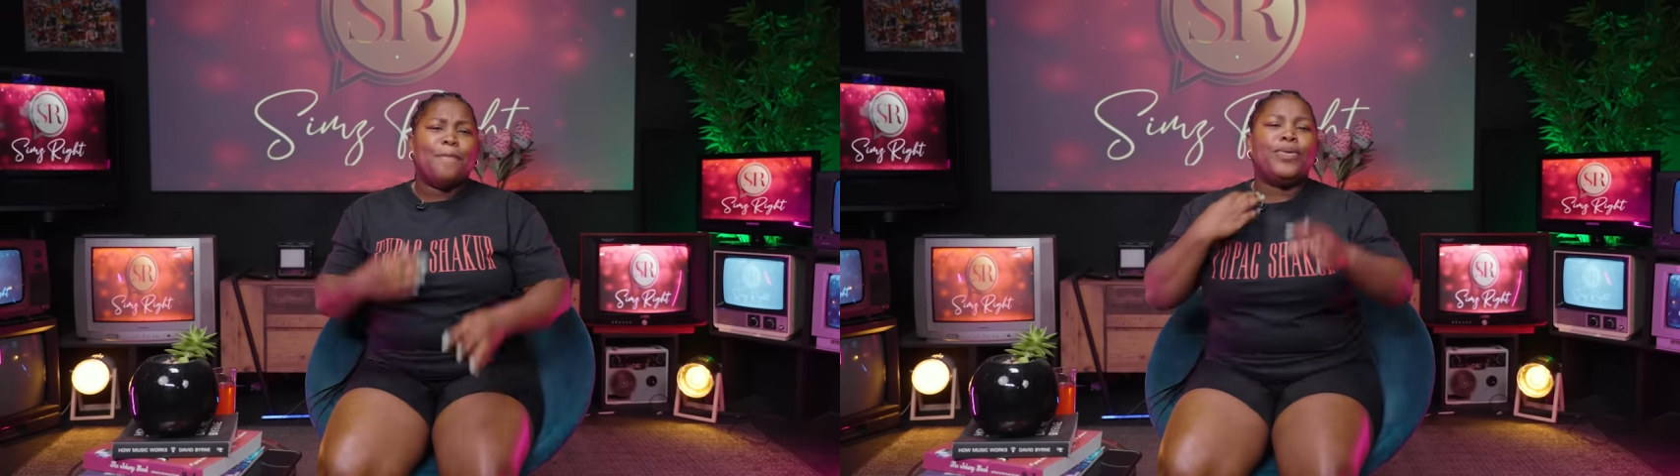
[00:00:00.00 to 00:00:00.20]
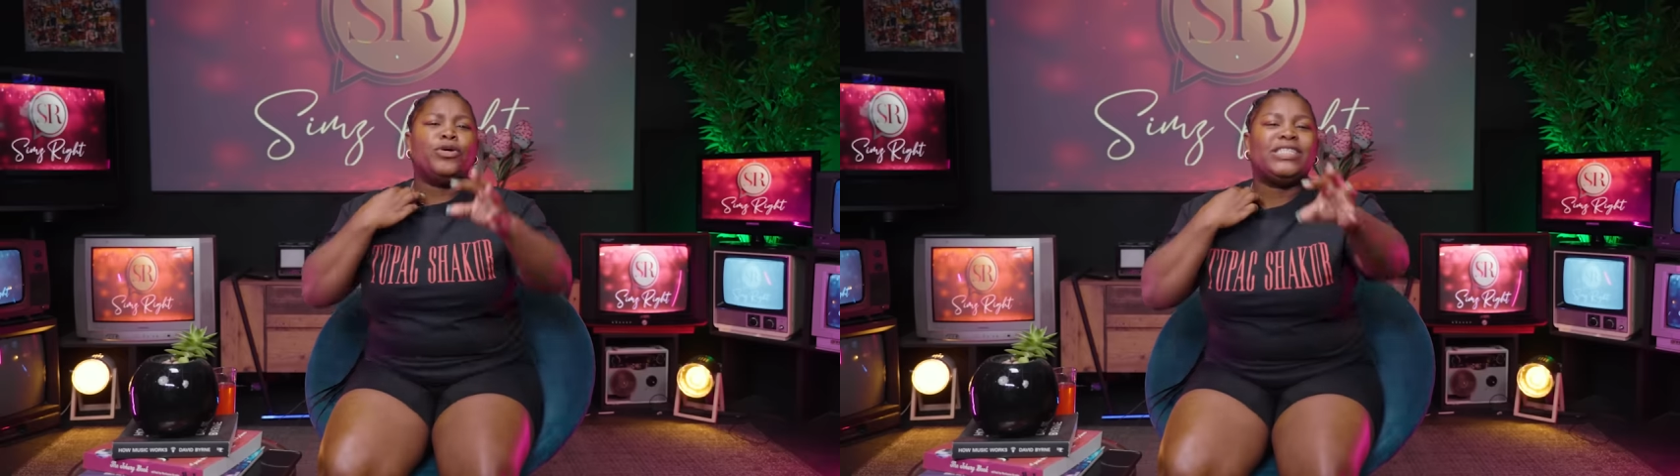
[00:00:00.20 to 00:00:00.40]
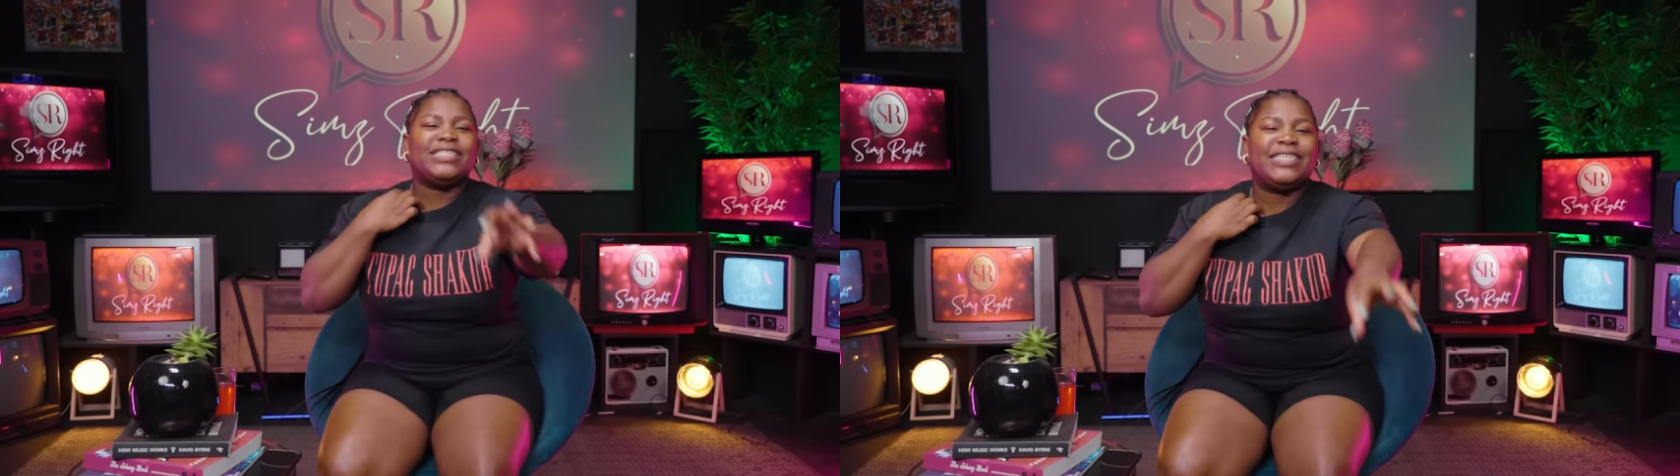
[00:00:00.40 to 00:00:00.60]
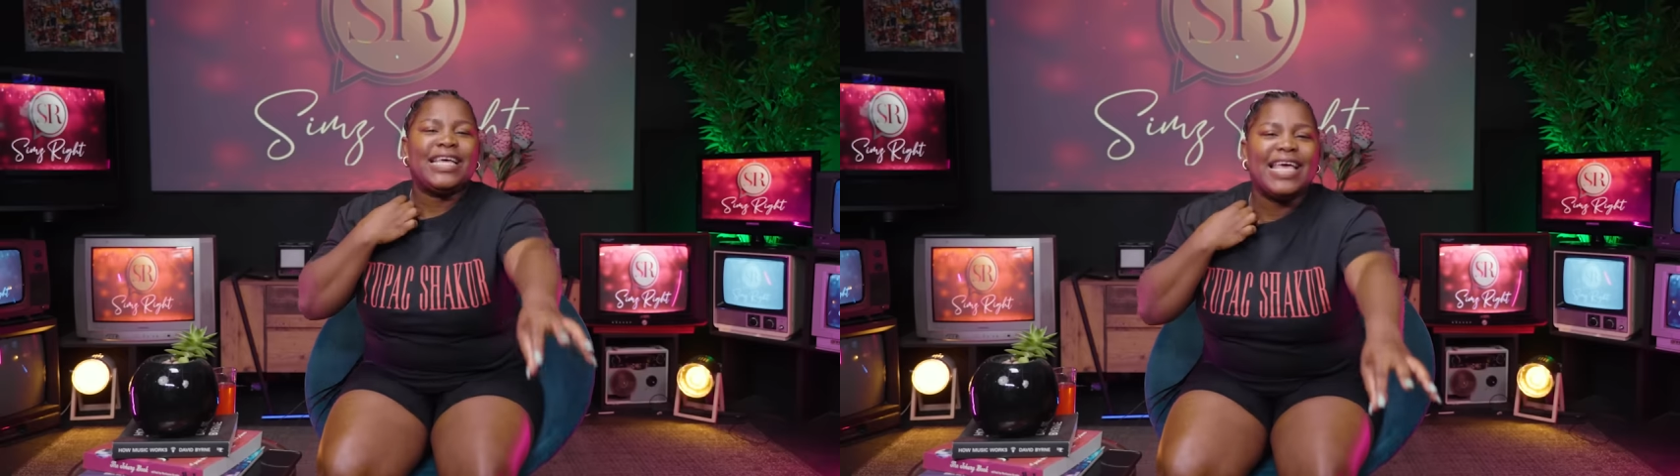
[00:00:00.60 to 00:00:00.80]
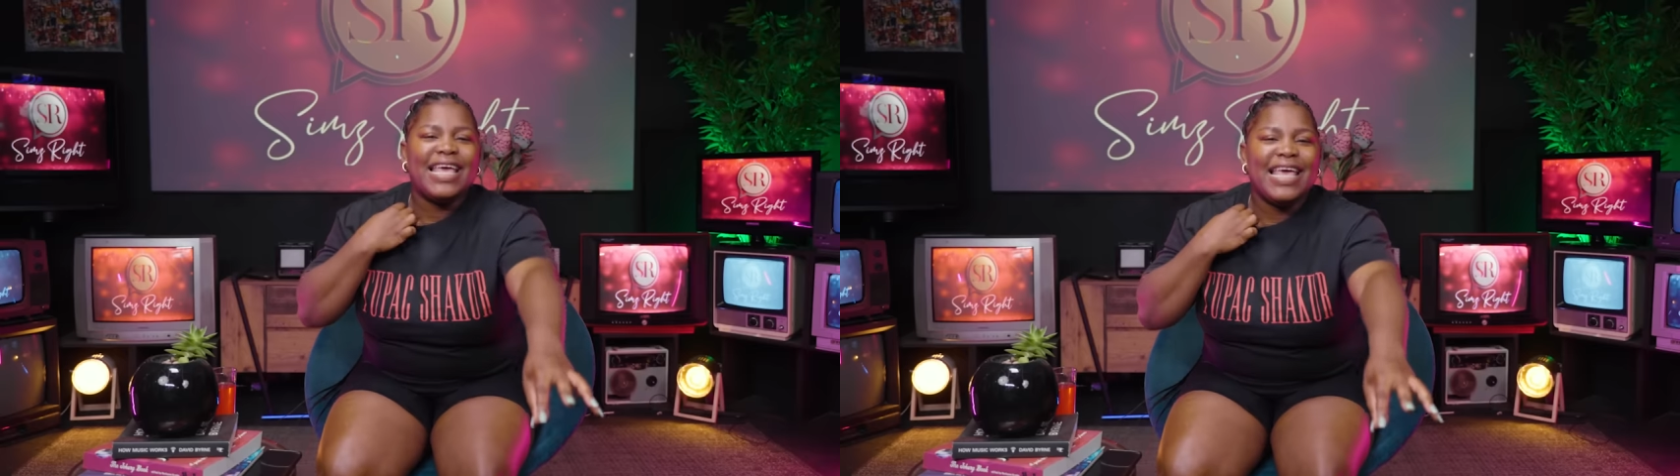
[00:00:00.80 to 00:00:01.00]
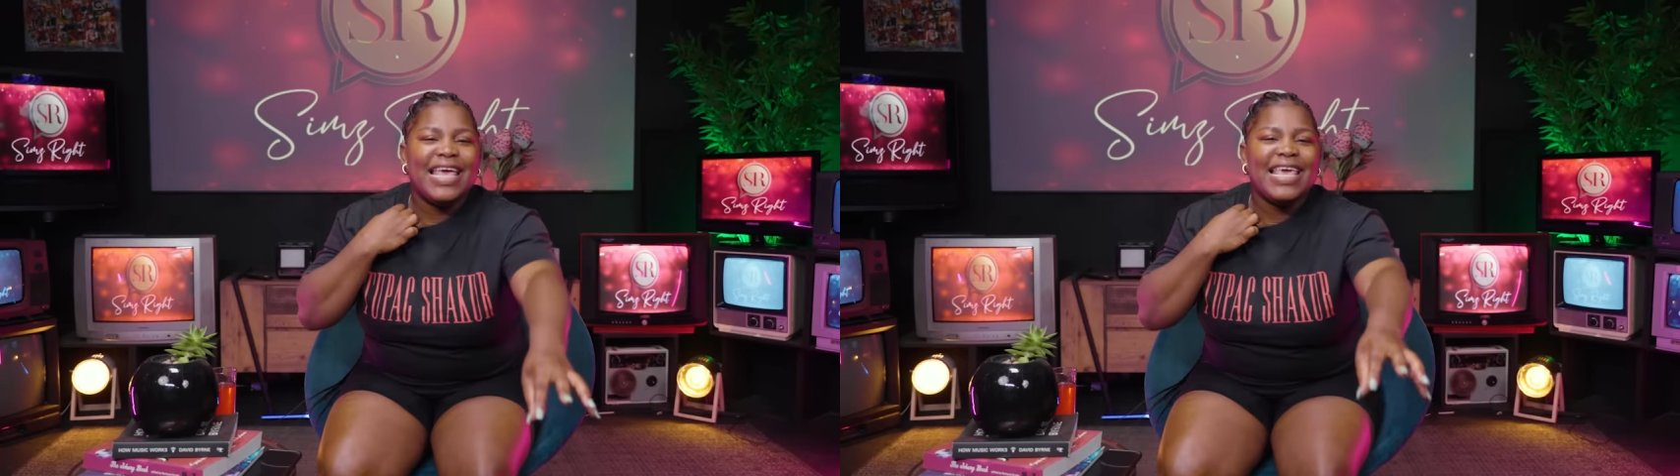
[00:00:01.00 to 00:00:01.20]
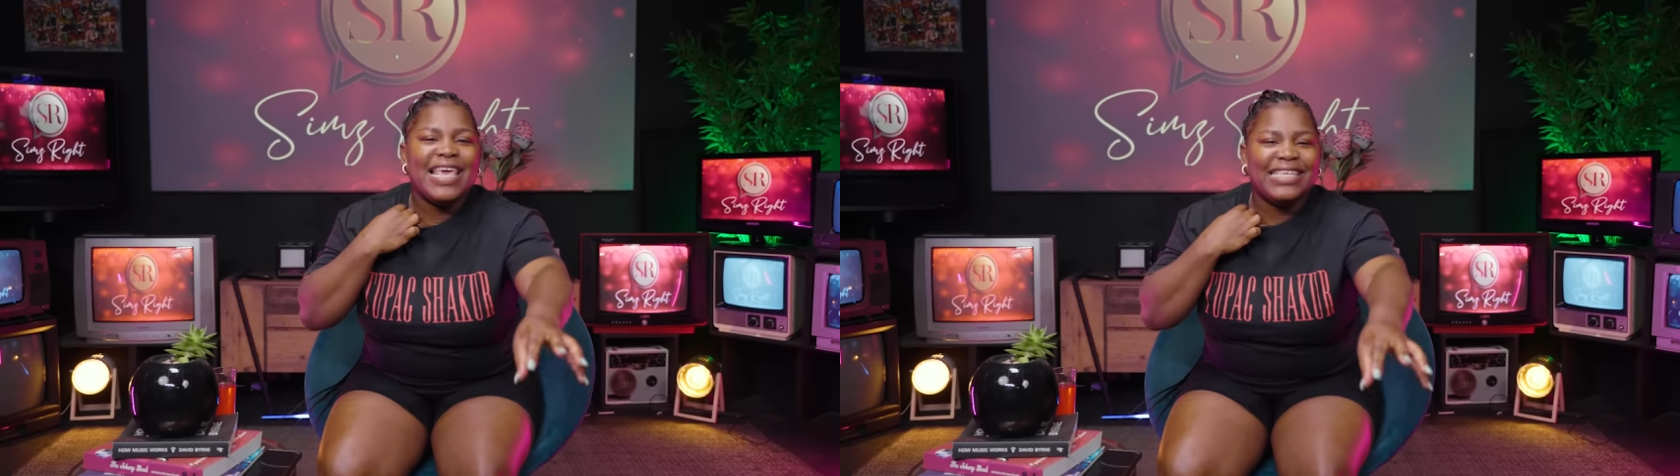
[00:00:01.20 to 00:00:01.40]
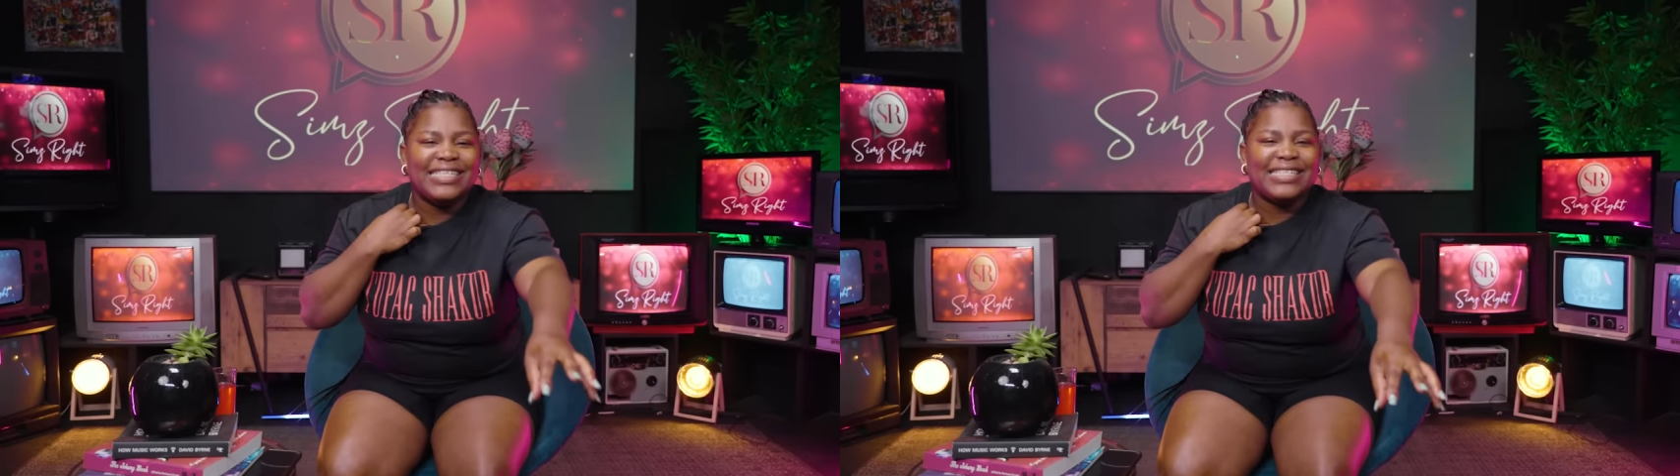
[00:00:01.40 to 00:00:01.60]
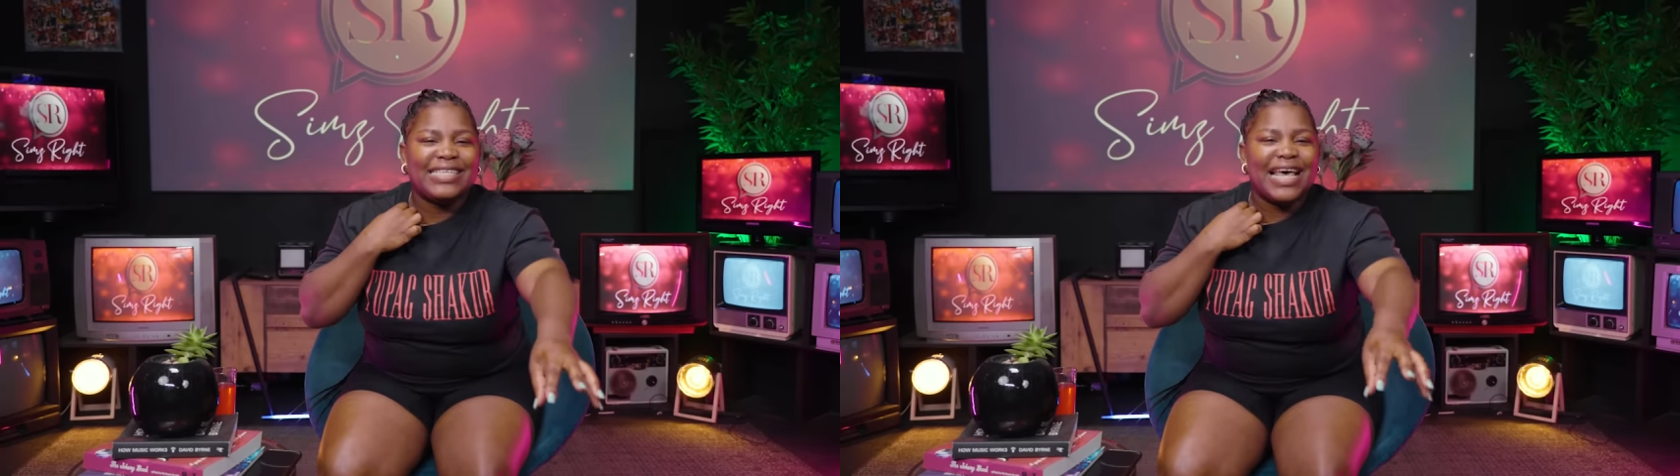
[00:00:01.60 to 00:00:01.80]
Put his